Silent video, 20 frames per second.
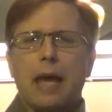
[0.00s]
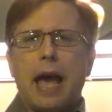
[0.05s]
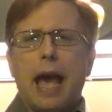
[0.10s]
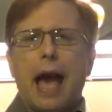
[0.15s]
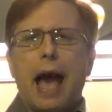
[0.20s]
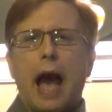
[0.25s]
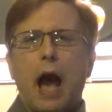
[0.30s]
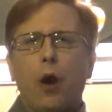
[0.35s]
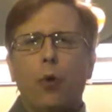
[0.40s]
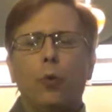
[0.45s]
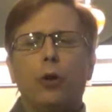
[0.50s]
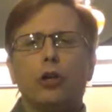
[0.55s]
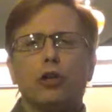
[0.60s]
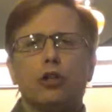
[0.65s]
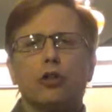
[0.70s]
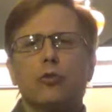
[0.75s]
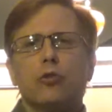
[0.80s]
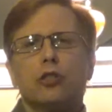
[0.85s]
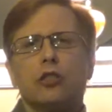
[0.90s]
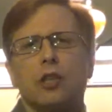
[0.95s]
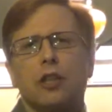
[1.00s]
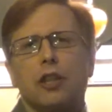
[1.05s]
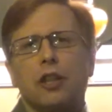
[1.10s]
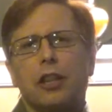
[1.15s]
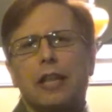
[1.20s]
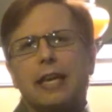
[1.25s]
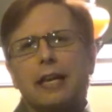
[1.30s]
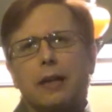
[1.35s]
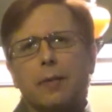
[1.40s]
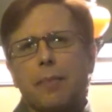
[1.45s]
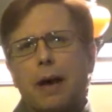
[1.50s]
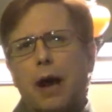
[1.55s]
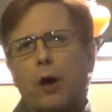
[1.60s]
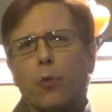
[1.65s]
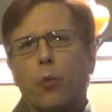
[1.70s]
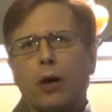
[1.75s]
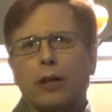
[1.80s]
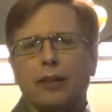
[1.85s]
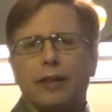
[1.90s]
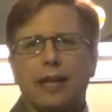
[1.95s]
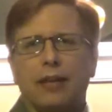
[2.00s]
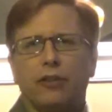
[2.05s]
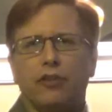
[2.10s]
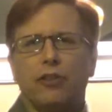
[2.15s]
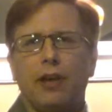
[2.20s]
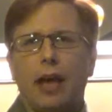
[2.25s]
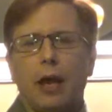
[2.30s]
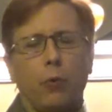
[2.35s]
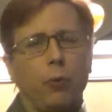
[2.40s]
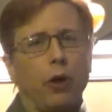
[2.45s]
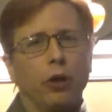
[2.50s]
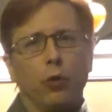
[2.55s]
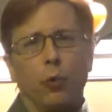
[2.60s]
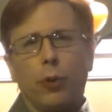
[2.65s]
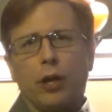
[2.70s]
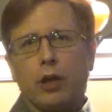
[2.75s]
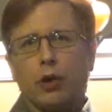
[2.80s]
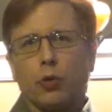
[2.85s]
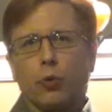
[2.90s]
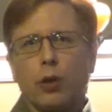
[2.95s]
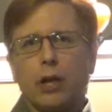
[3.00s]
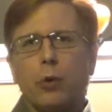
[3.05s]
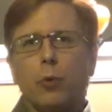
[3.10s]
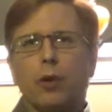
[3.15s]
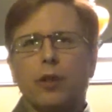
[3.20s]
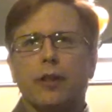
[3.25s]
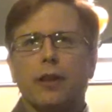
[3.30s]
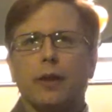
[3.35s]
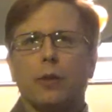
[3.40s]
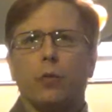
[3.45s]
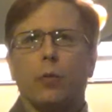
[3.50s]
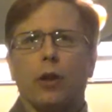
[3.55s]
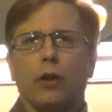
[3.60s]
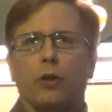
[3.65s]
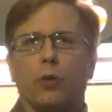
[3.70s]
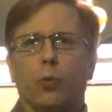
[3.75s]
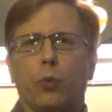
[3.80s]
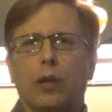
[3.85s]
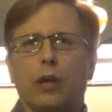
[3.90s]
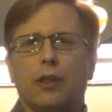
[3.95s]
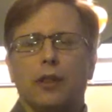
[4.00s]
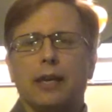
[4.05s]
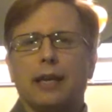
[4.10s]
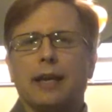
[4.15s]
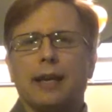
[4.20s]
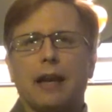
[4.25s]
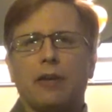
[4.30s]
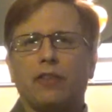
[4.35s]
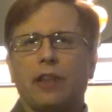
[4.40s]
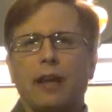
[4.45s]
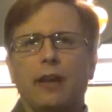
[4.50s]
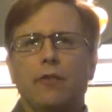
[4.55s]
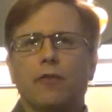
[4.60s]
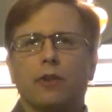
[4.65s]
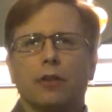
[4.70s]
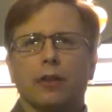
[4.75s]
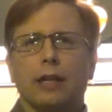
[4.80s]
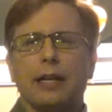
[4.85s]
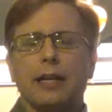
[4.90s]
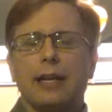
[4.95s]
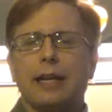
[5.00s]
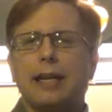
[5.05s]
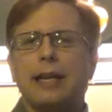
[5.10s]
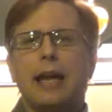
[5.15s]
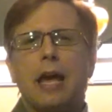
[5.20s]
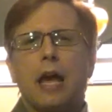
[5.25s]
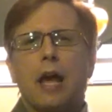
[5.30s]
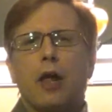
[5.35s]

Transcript: how we choose to think about what they say, whether we agree with it, whether we think it has any validity,